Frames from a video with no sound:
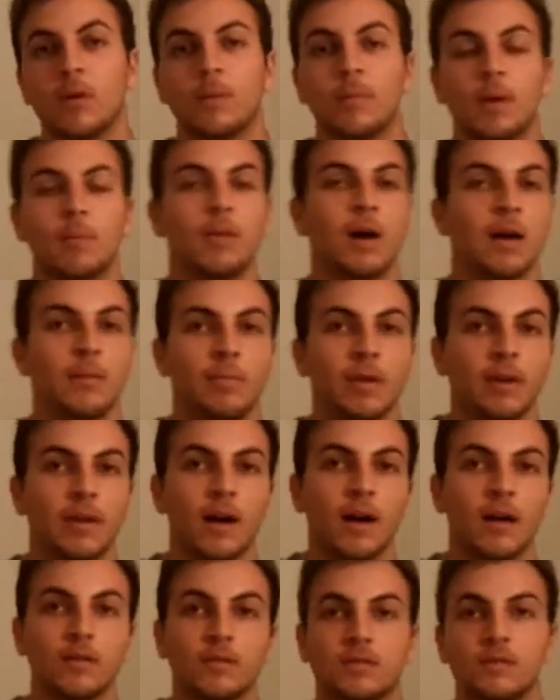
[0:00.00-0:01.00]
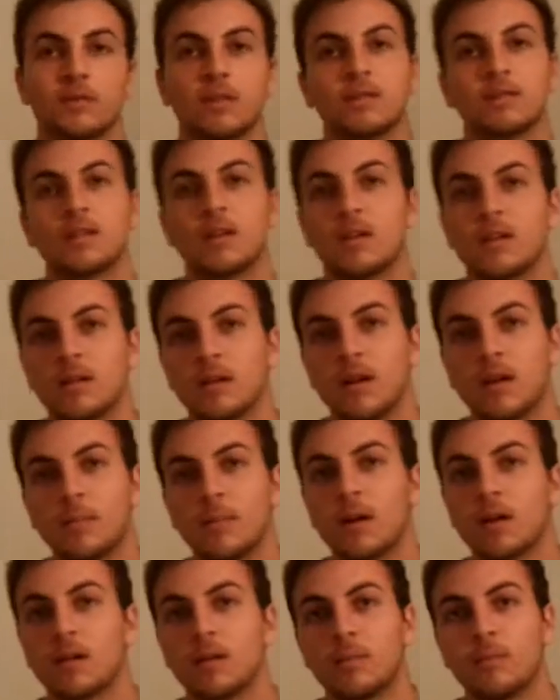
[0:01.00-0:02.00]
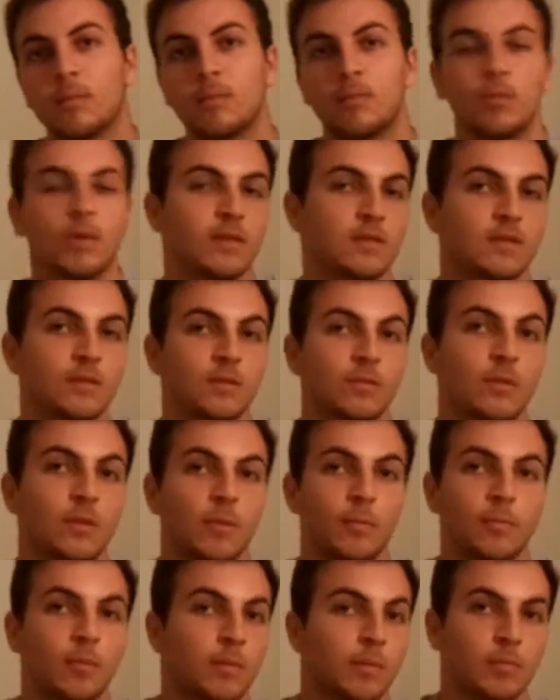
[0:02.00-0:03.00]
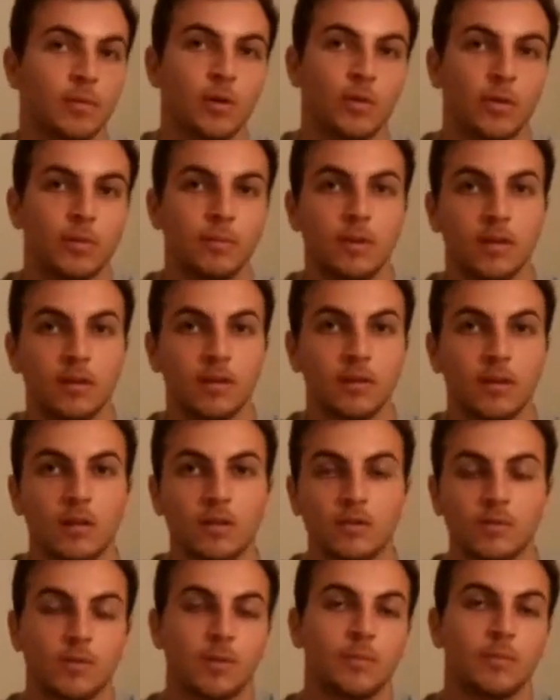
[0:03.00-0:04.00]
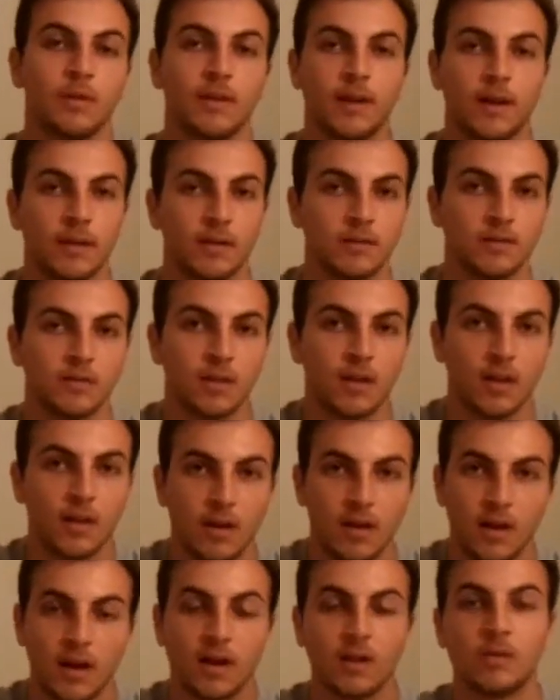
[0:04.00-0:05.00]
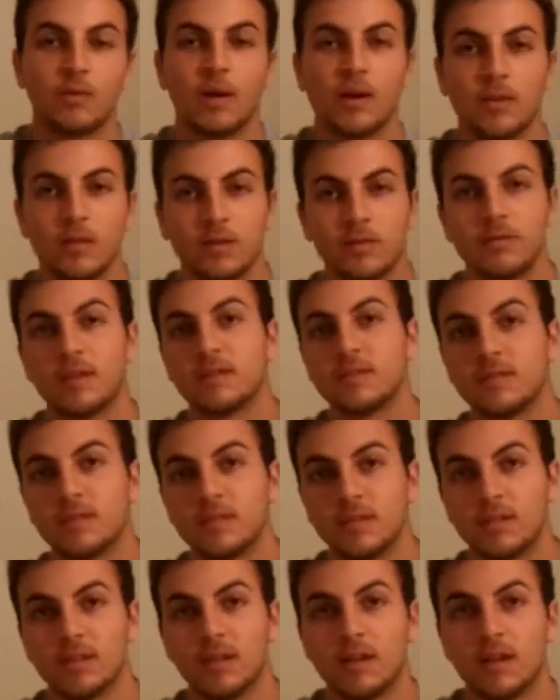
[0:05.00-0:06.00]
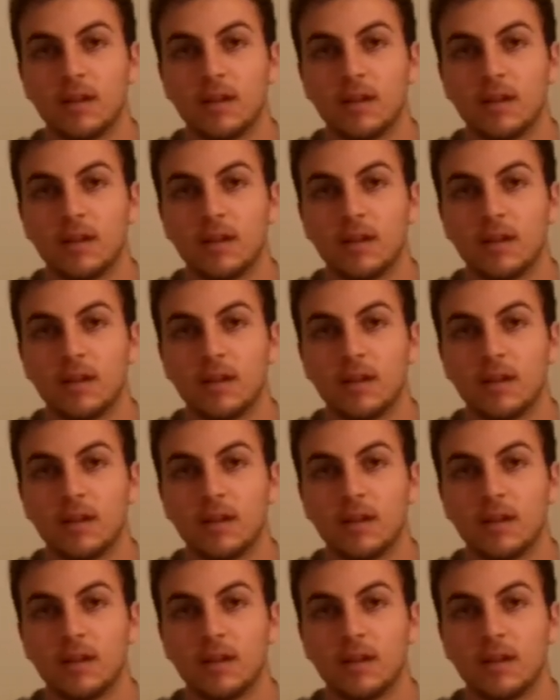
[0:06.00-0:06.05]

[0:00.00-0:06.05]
What, I'm gonna buy a big house? I'm not gonna. Let's say I'm gonna blow the $1 million with a big house. I would rather invest it.